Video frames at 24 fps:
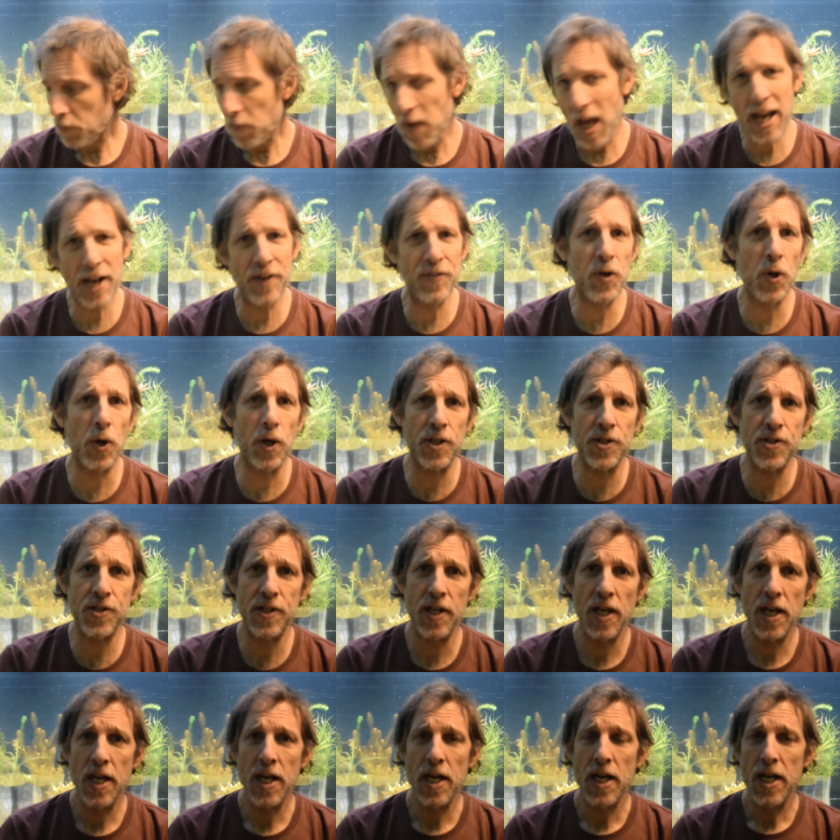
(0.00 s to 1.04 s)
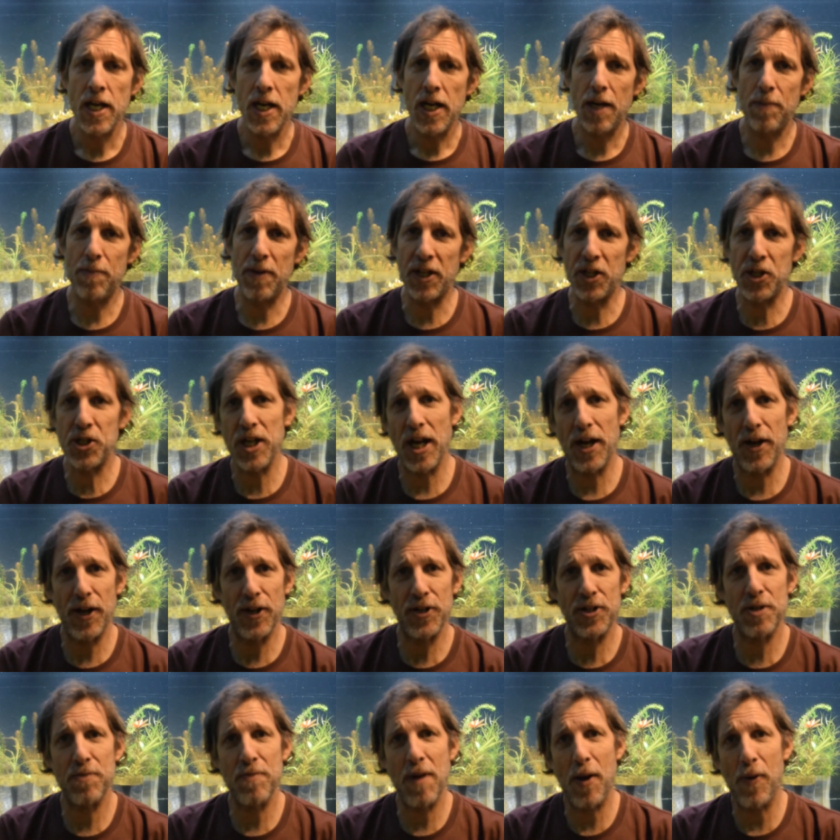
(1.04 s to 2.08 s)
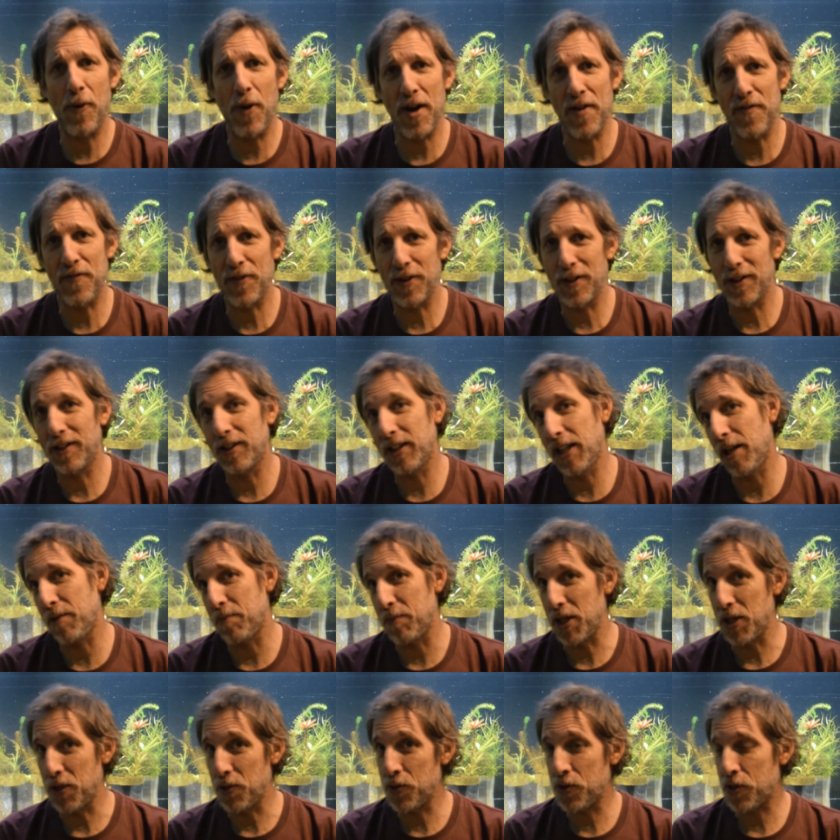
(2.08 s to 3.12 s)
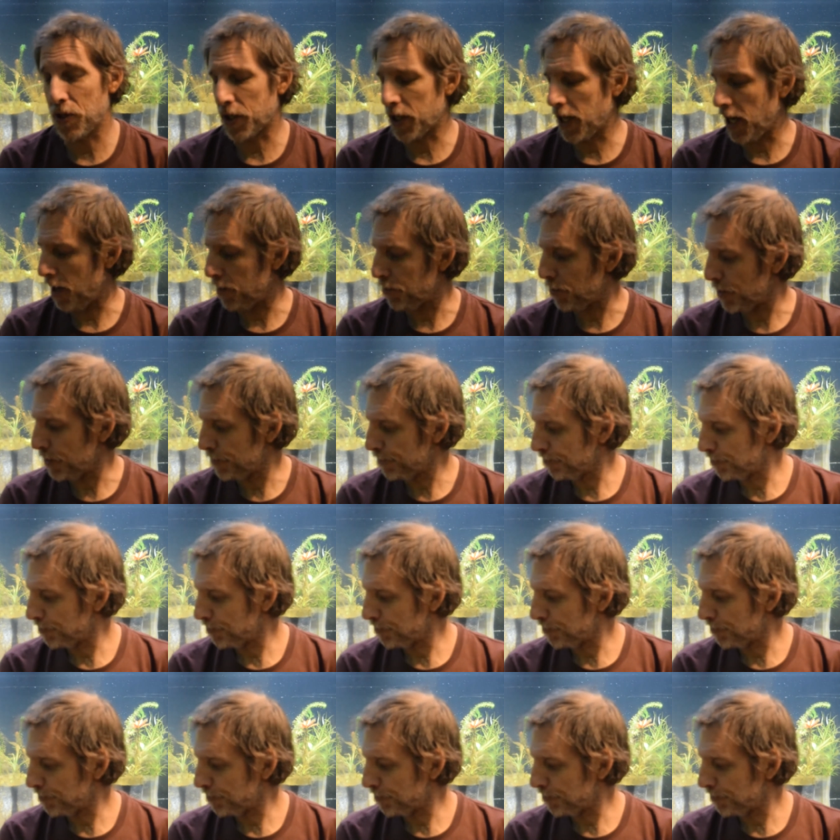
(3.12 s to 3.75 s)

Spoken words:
And of course, a big shout out to my wife for letting me use her camera.